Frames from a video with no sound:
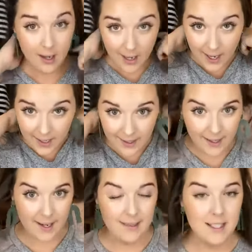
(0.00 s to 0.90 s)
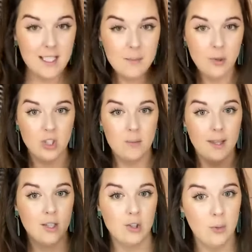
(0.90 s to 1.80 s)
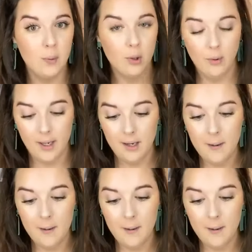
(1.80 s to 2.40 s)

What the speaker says: And again, this is supposed to be like super quick.